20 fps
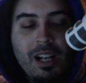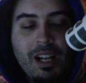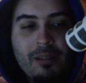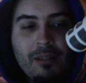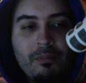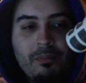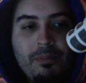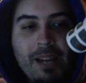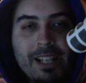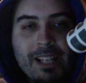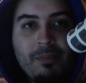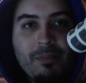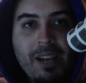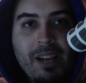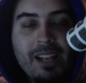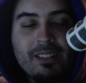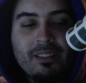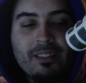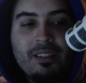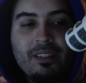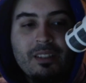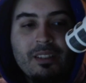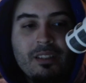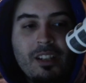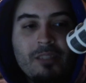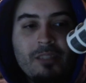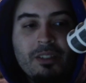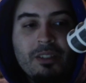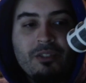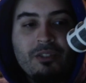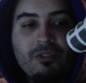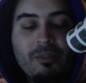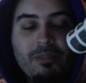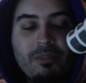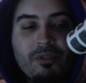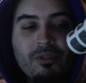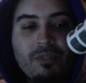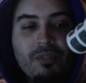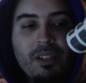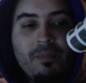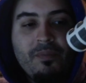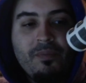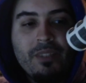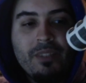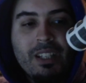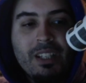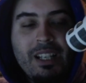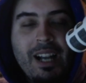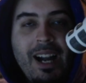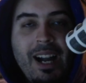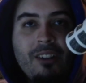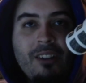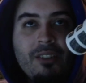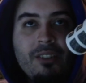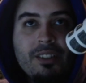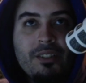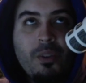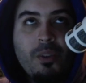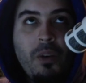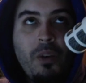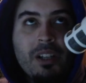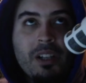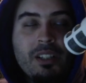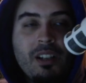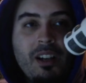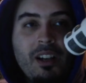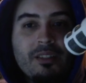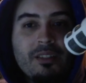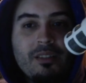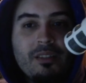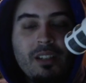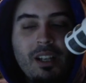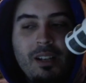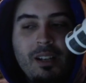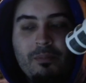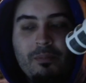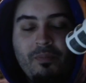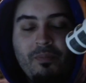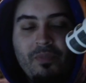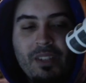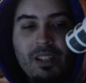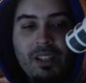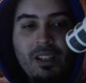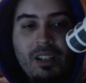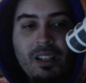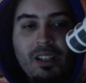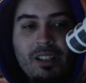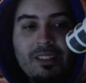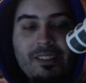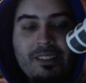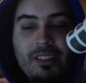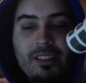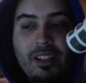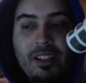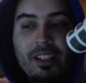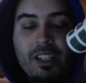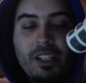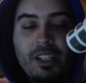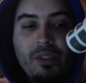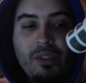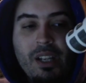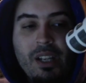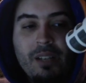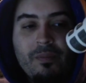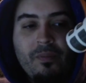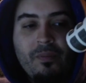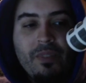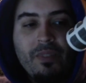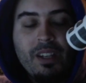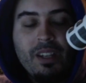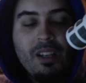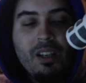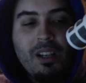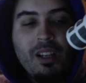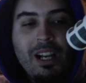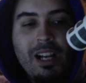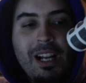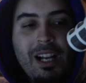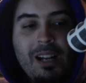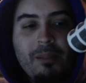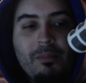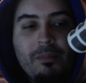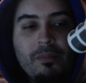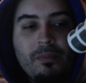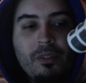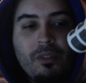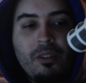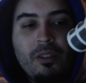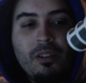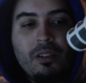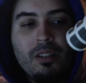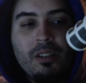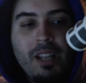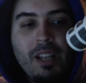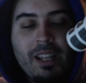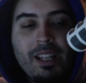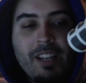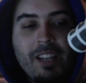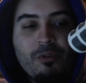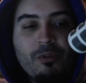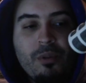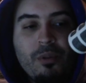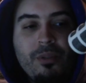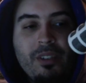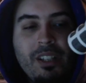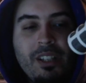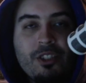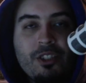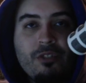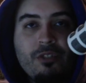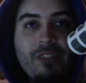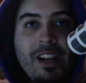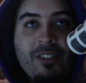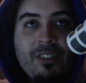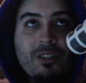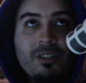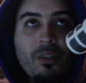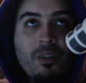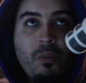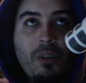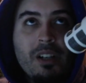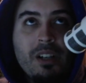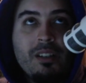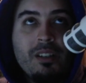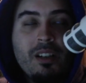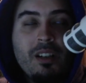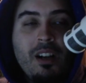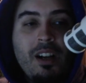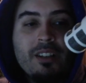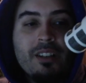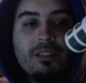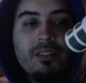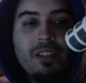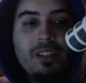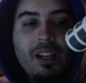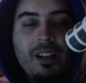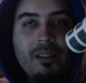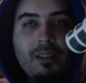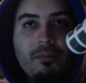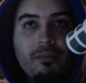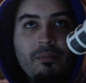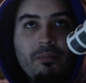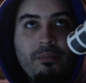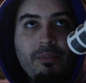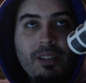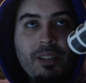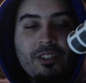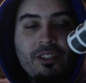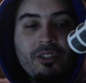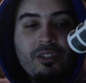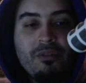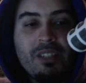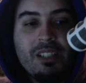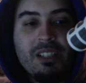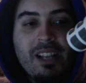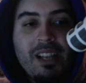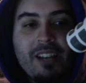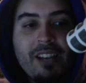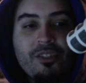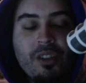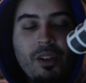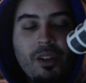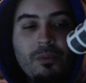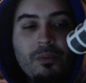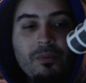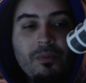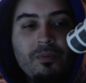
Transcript: Back-to-Back is a 6 cost +3/+3. Guile is the 1 cost stun a unit. And they removed Elixir of Wrath as the 1 cost +3/0.